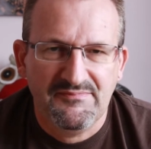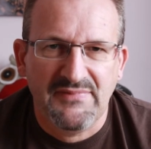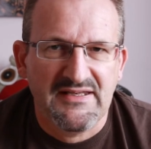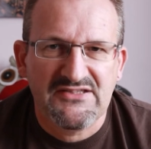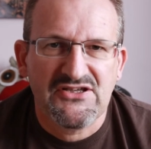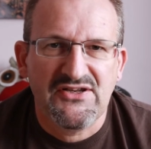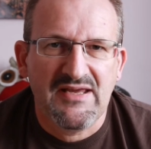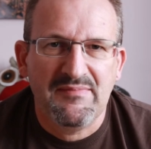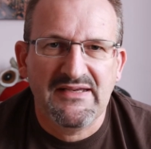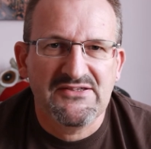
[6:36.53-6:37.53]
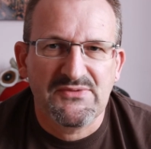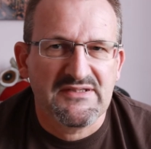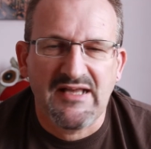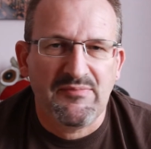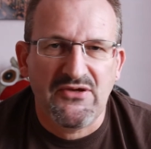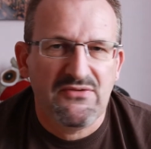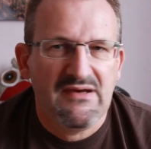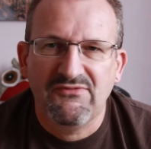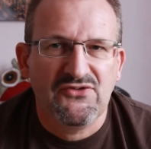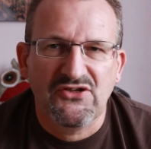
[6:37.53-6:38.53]
but his surname begins with a W, I
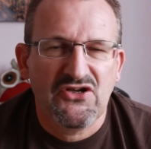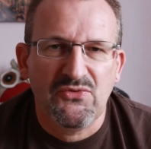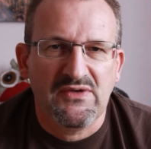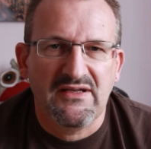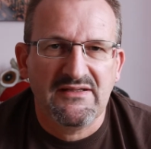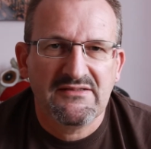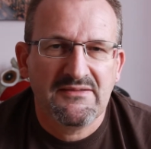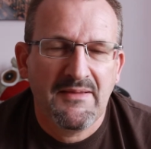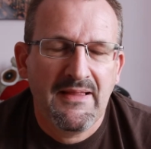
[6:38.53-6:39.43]
haven't got a clue what it is